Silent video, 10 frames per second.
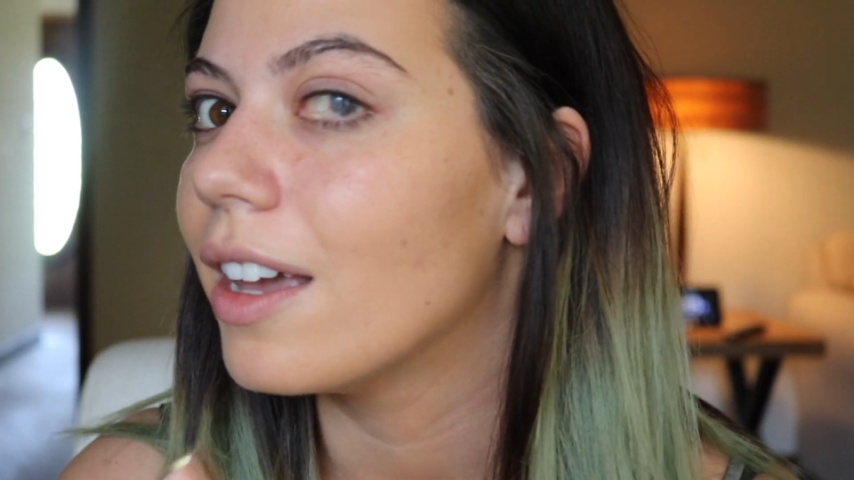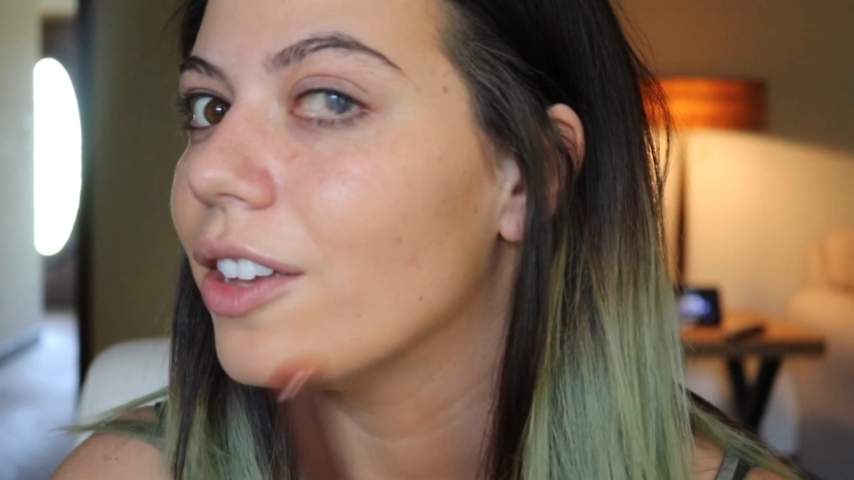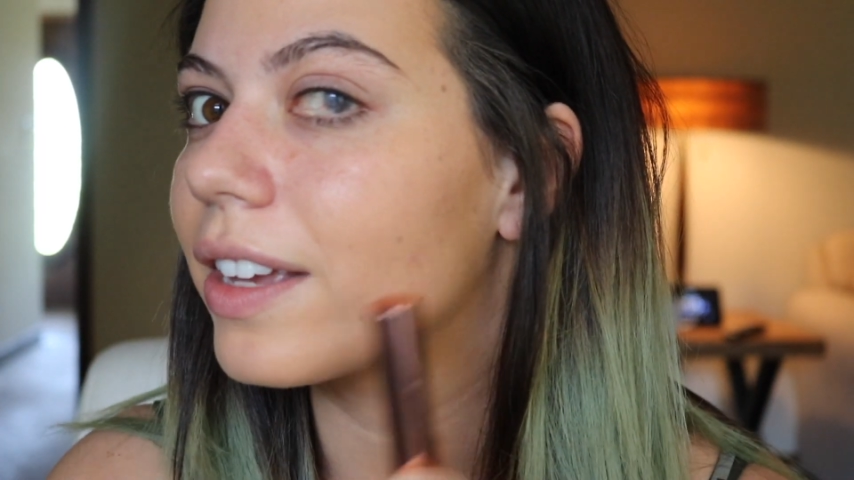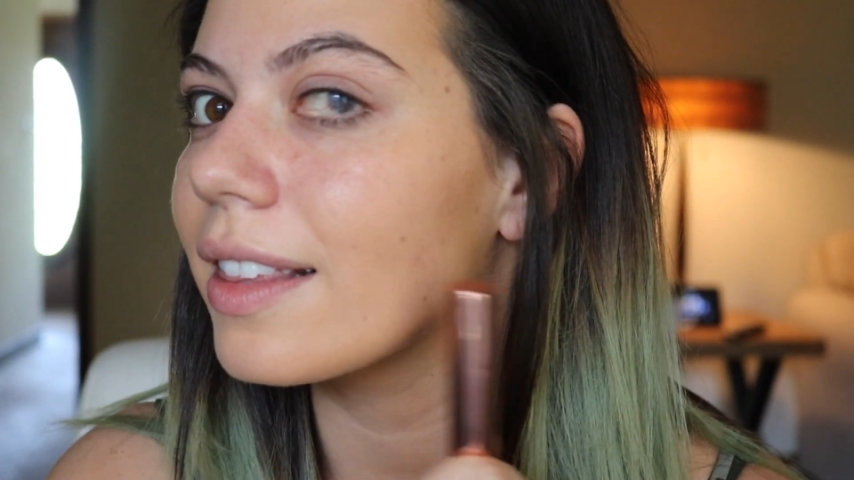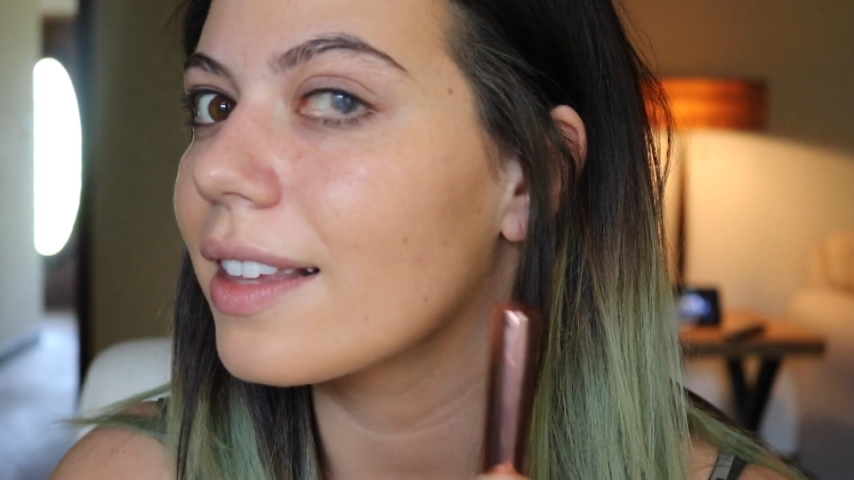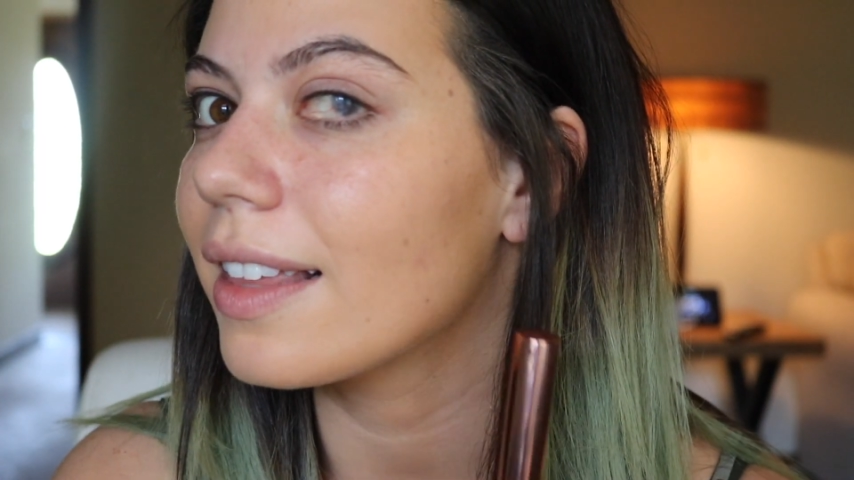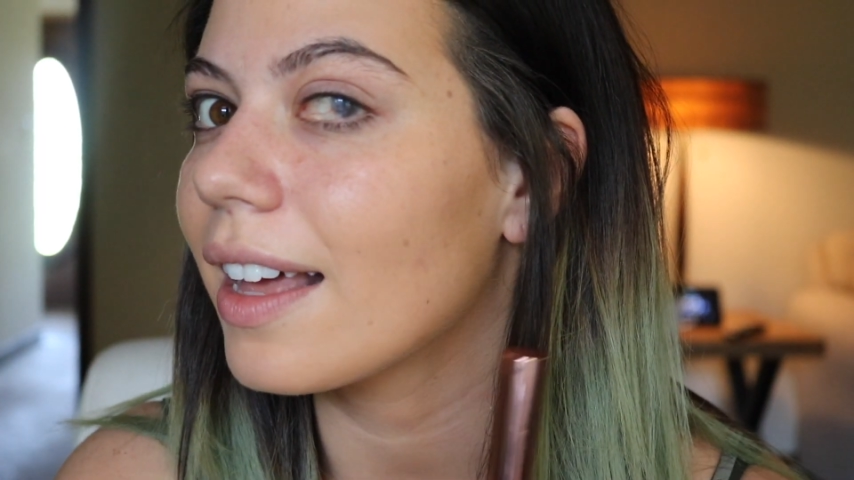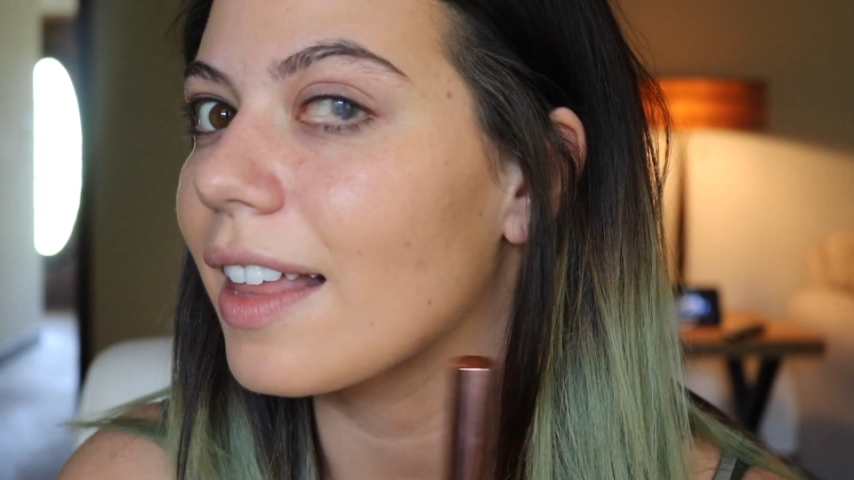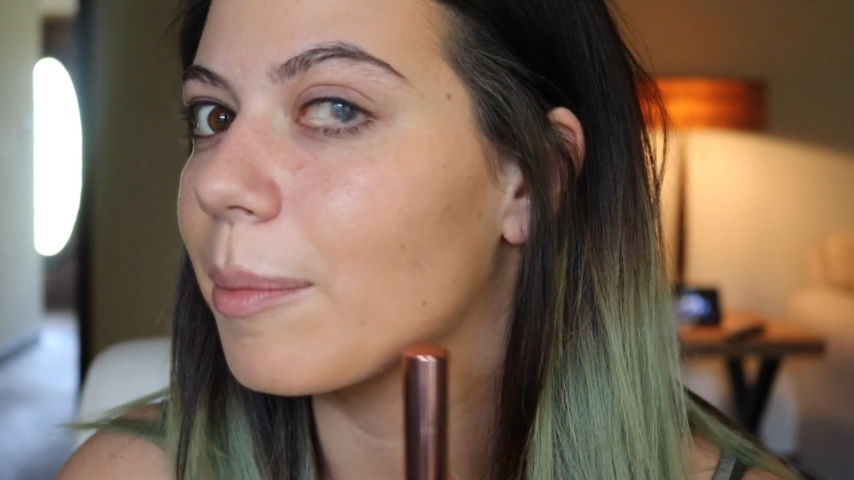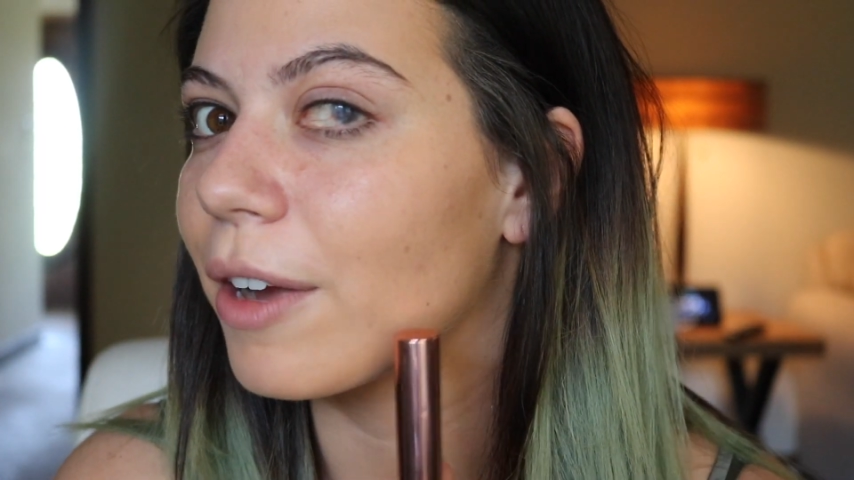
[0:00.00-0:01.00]
You can see
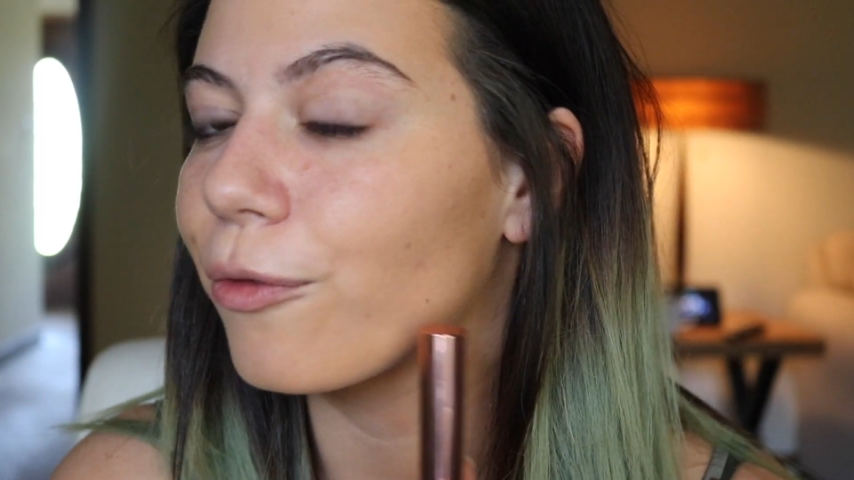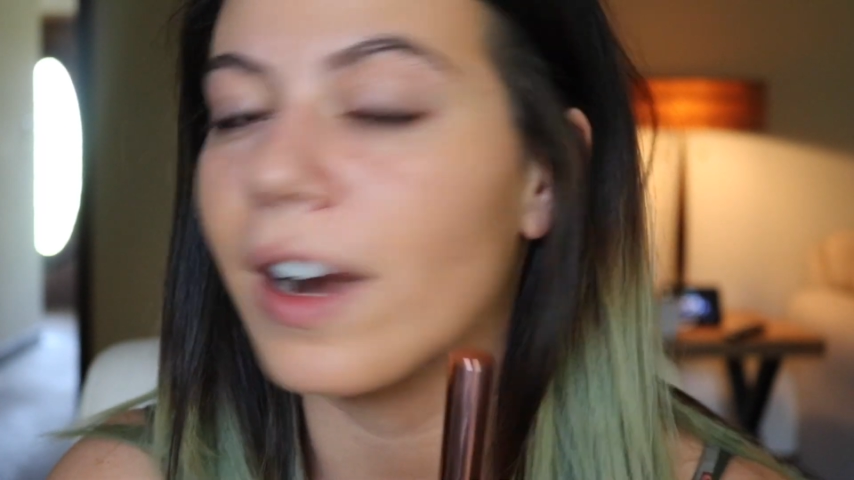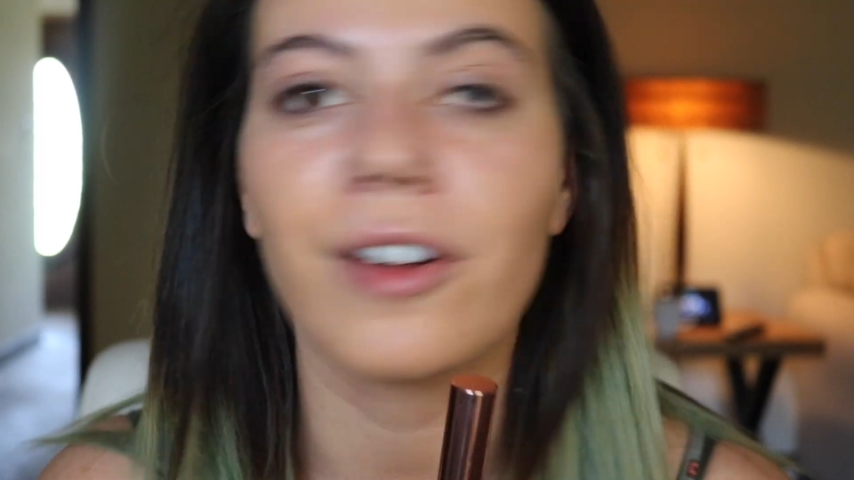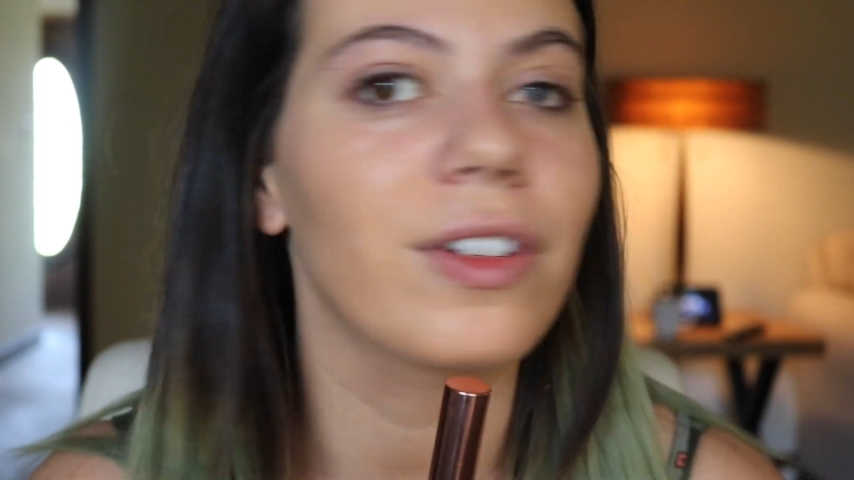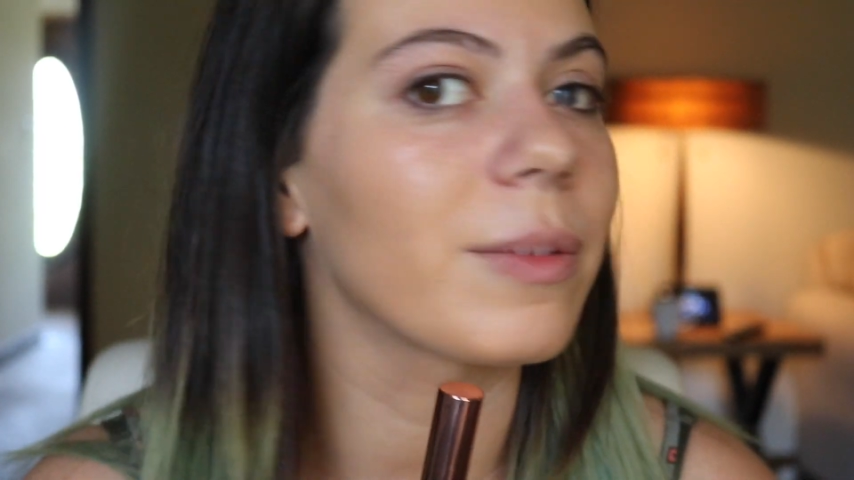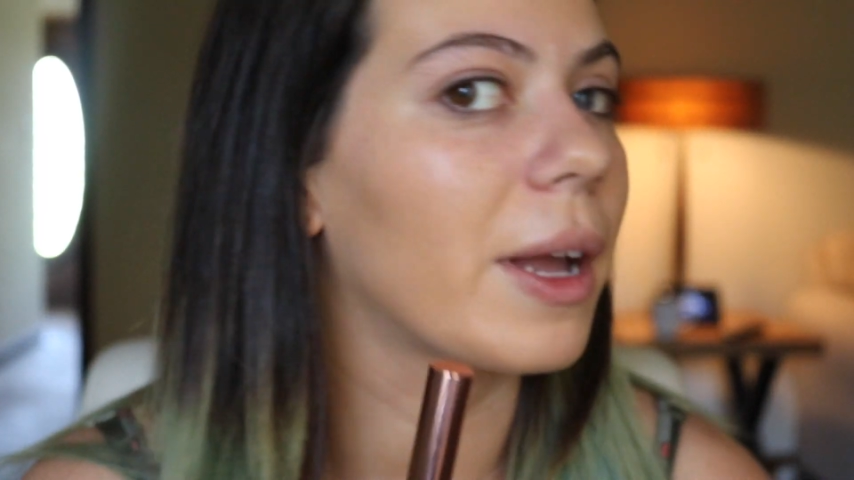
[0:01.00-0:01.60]
that like my freckles